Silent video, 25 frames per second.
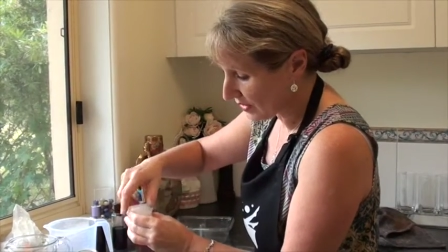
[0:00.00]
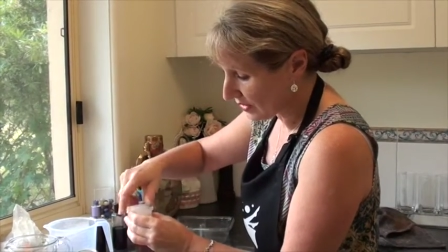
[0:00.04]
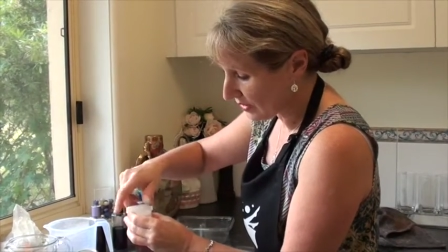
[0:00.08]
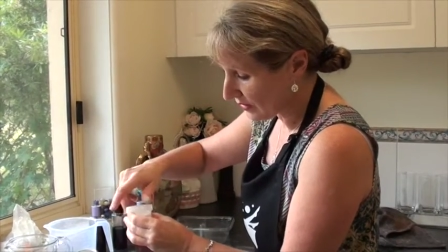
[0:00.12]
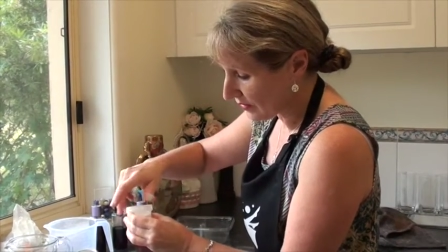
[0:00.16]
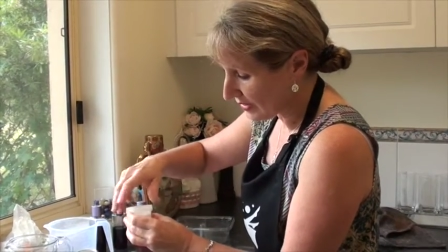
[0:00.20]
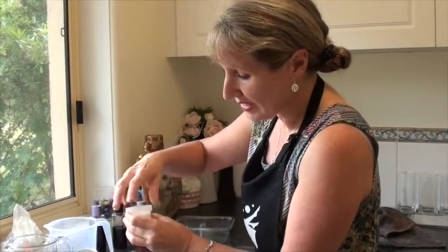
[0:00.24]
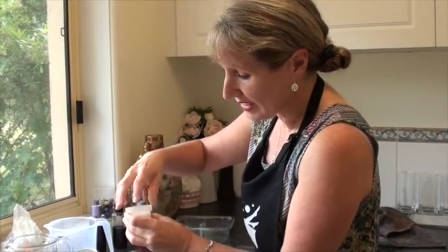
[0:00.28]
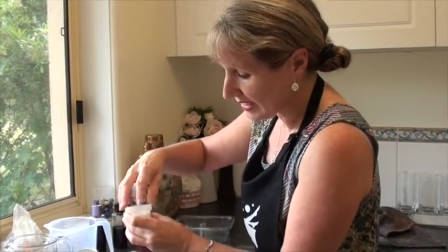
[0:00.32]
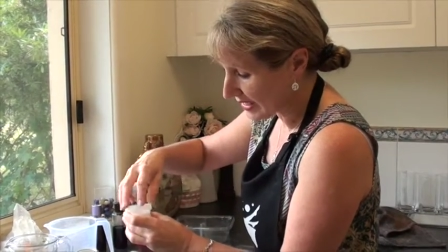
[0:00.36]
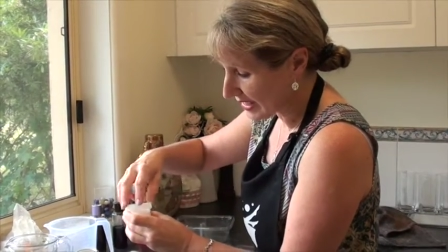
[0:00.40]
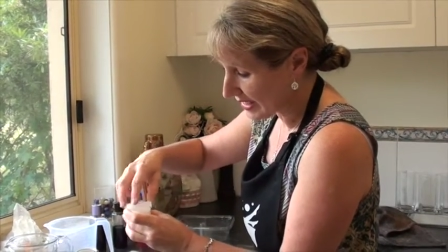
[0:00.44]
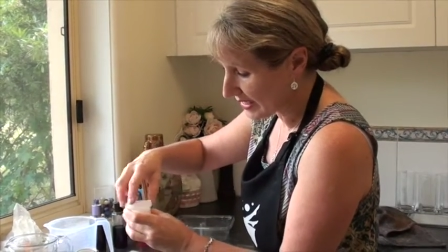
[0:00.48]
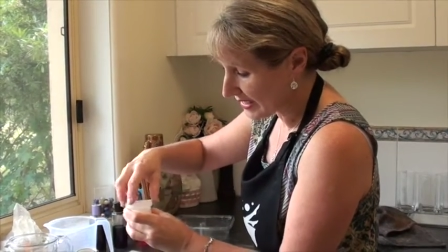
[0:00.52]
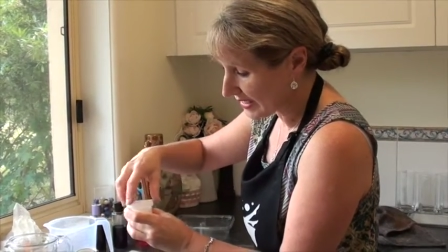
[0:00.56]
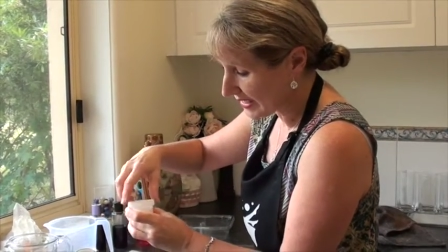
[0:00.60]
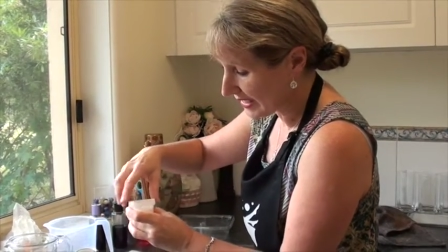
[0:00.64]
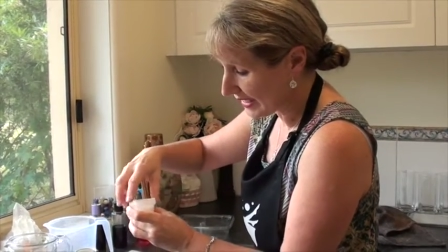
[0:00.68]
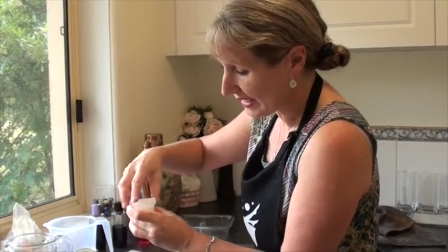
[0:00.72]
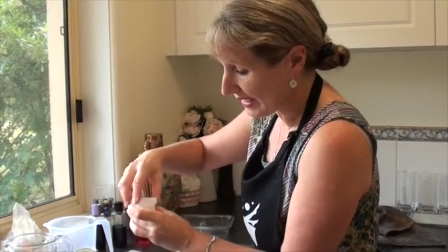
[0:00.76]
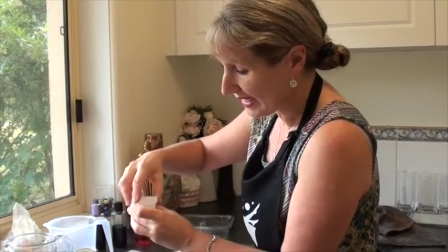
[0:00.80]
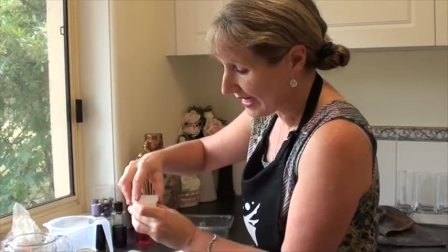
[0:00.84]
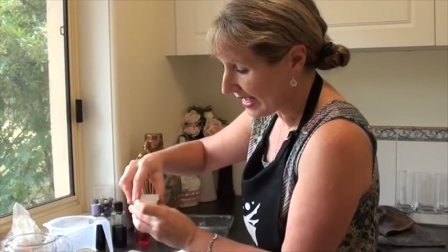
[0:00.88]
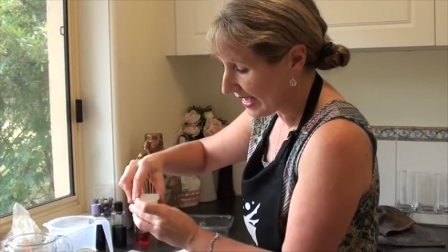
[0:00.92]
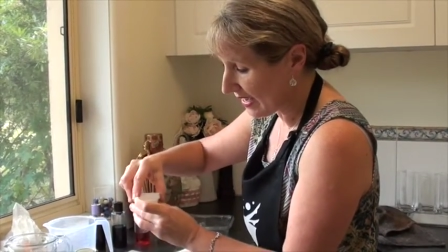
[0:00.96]
So
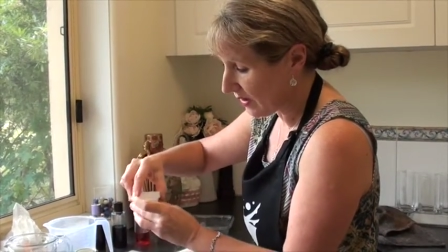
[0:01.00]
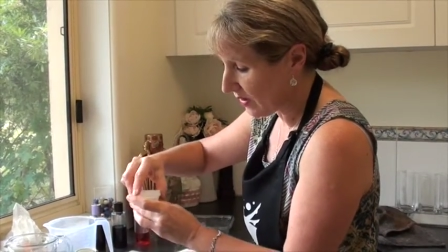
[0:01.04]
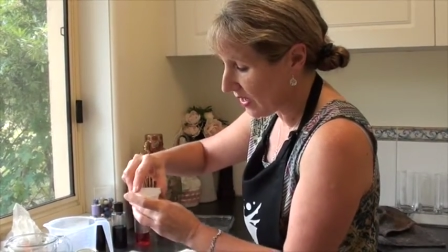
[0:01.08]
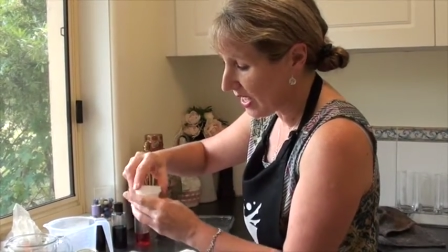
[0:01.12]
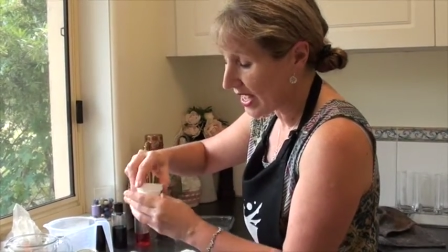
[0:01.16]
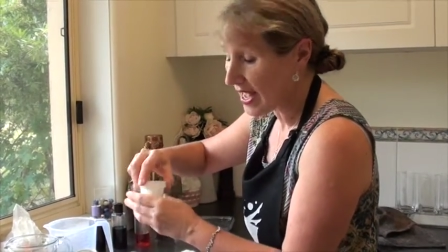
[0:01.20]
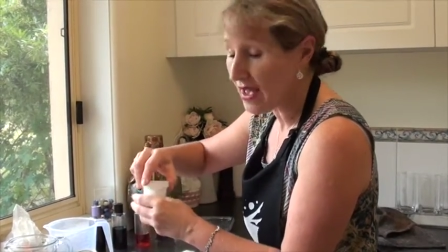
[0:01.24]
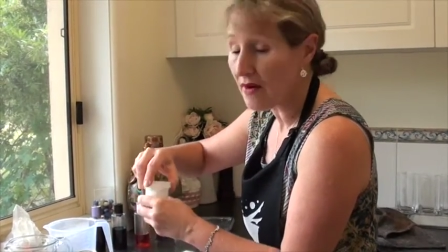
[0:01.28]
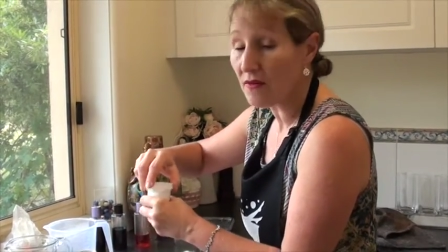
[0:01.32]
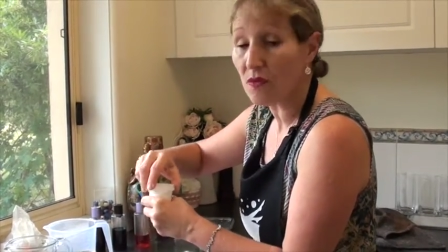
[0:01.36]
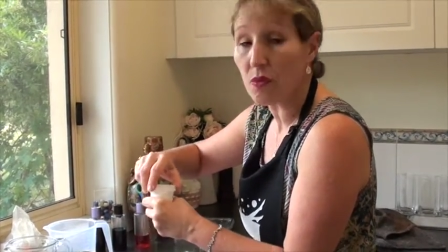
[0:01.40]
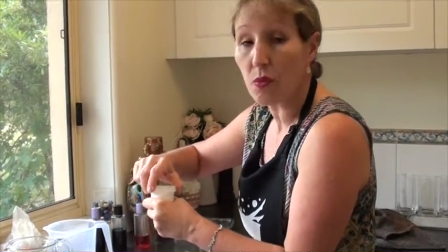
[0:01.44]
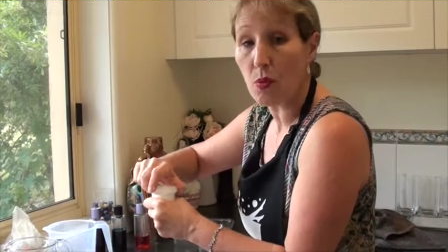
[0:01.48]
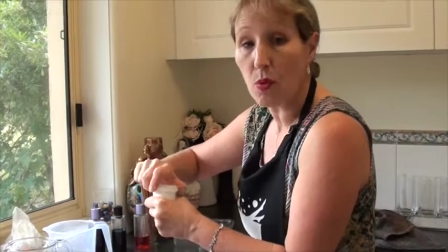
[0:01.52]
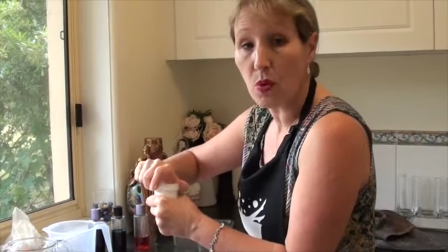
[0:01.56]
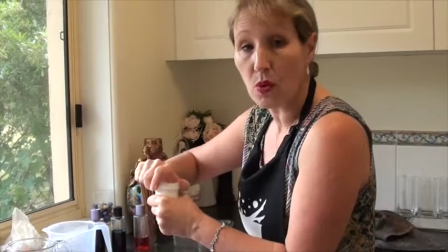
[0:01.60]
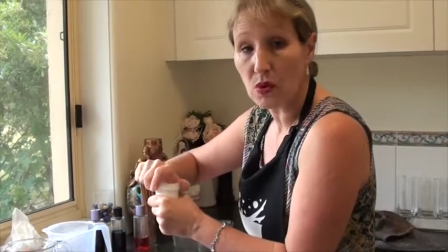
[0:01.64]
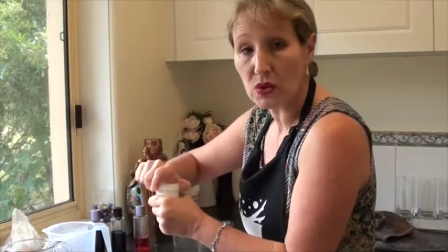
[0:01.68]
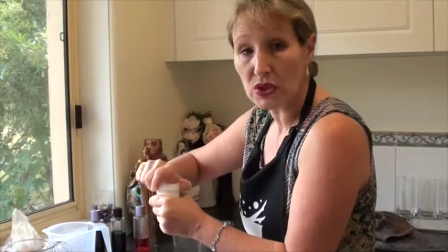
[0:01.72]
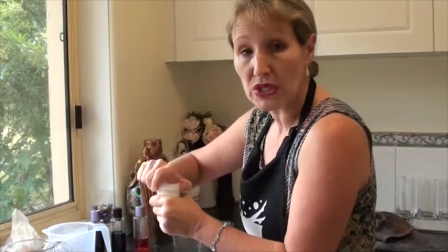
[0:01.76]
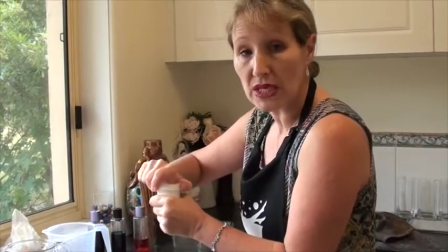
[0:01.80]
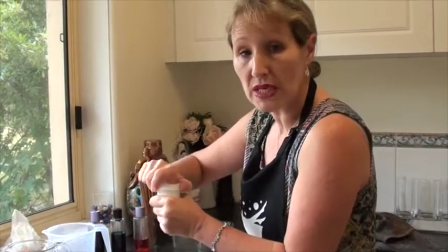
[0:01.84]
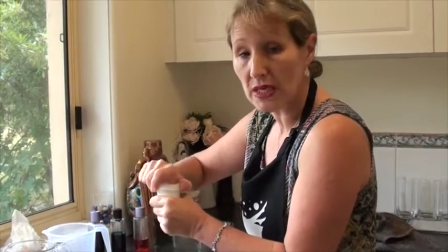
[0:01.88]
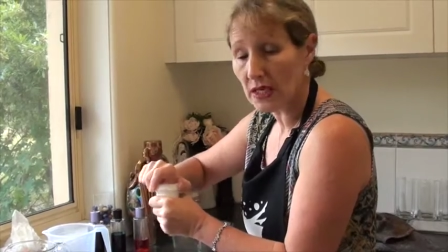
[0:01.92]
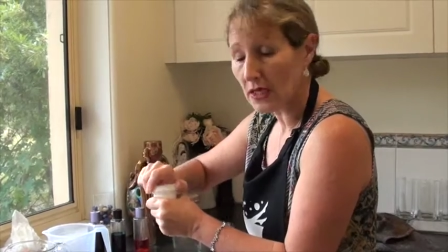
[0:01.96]
essentially now I have
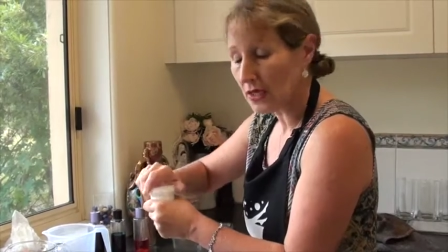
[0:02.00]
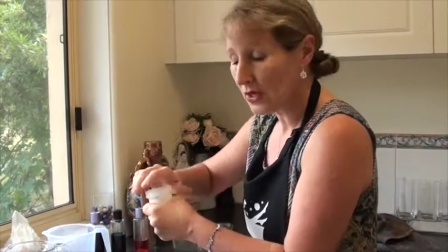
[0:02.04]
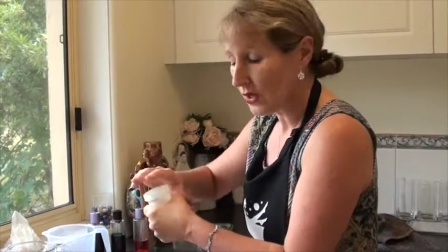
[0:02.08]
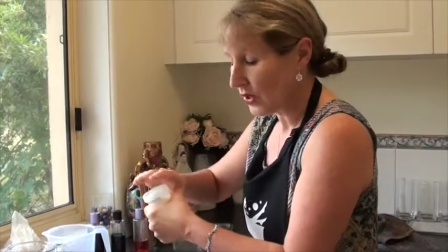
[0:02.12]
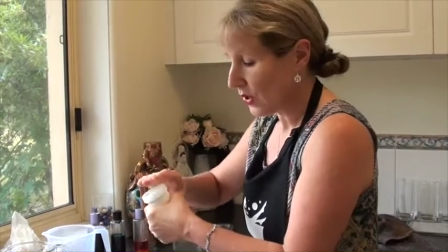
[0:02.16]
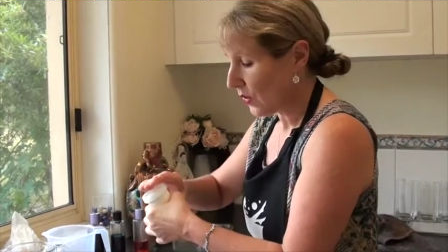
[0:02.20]
water